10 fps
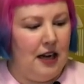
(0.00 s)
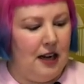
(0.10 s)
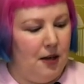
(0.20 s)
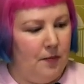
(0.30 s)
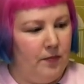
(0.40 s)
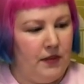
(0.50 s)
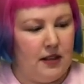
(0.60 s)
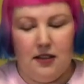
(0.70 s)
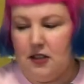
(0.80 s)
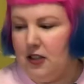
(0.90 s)
Um,
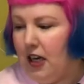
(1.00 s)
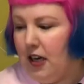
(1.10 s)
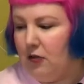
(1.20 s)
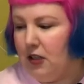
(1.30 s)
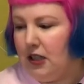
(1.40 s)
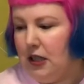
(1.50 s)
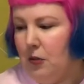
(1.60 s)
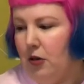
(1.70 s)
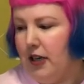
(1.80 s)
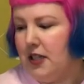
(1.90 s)
so yeah, really
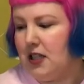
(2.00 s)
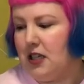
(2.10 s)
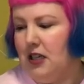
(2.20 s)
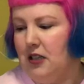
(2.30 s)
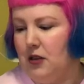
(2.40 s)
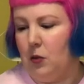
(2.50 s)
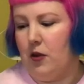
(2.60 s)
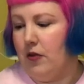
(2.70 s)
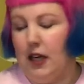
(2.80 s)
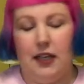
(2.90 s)
impressed
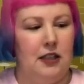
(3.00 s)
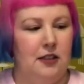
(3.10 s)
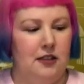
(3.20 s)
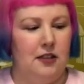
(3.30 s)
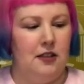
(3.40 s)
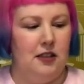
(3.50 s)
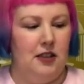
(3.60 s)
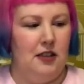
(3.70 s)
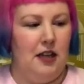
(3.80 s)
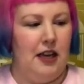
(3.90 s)
with like,
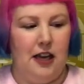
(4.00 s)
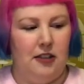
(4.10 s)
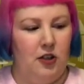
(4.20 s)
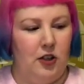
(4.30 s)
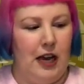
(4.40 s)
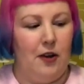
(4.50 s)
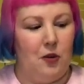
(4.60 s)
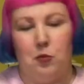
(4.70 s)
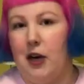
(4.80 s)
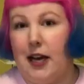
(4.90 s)
you know, how
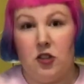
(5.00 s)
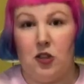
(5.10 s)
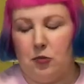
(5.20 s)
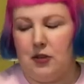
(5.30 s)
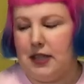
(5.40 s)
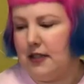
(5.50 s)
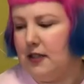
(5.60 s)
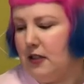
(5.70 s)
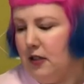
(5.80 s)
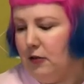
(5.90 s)
the brand sort of presents
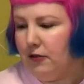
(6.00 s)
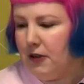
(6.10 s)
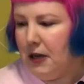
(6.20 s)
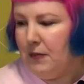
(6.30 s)
itself.